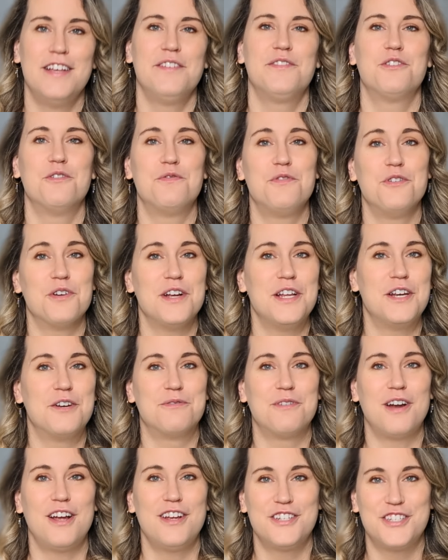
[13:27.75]
So if you're in a
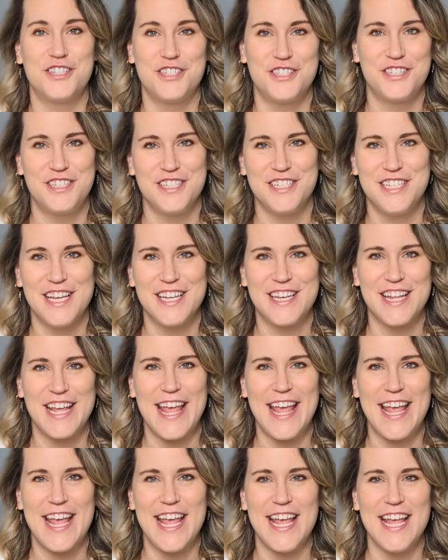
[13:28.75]
rush to get
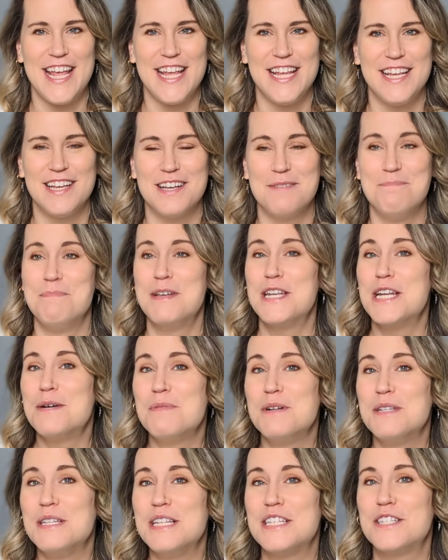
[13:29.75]
a
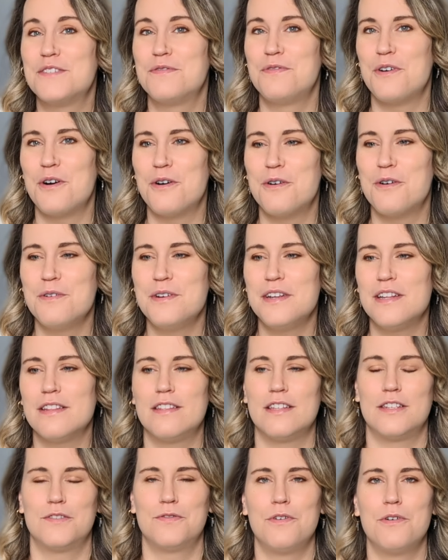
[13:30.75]
minimalist phone,
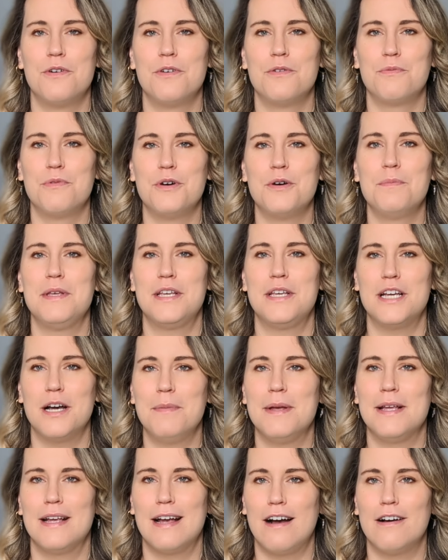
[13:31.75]
this phone will be
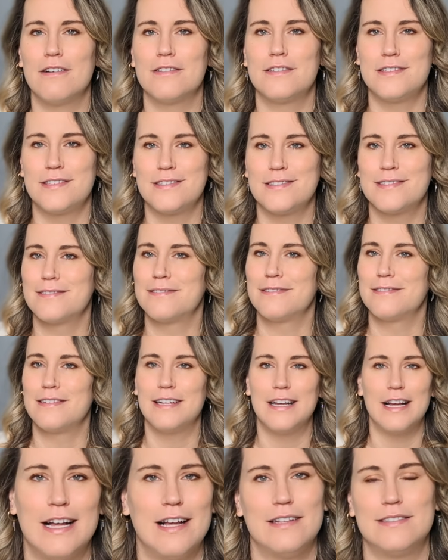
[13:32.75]
coming out
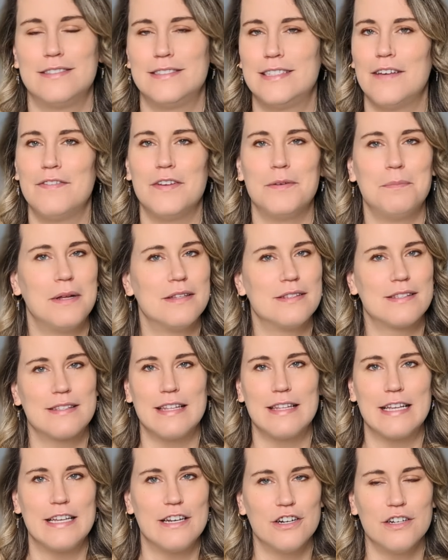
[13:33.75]
7
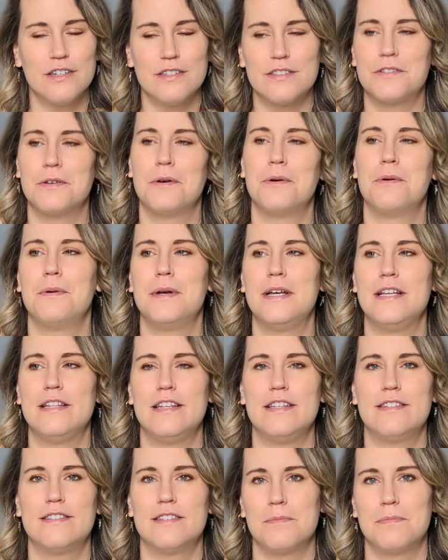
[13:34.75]
months later. So
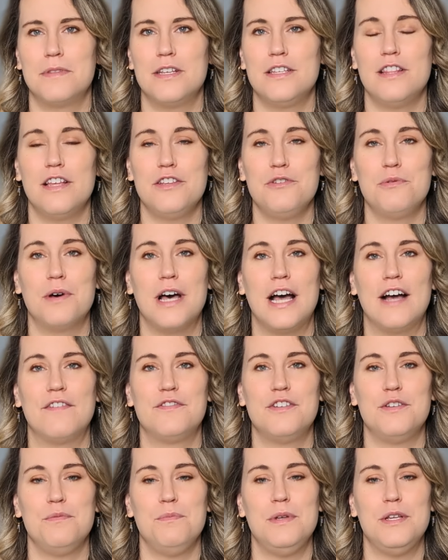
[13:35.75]
it is something that you will
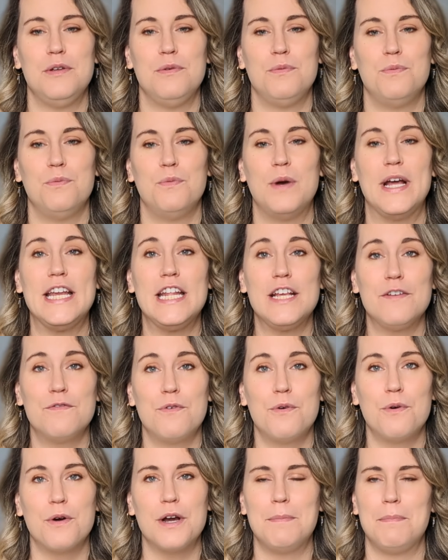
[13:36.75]
have to be waiting
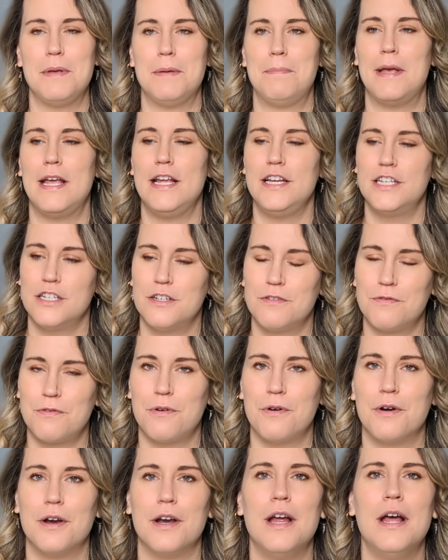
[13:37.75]
for and be patient
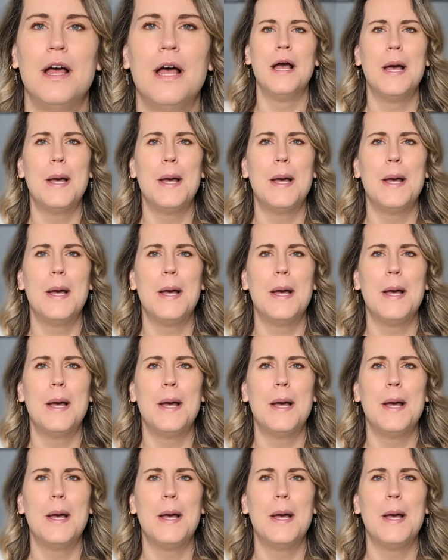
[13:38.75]
for.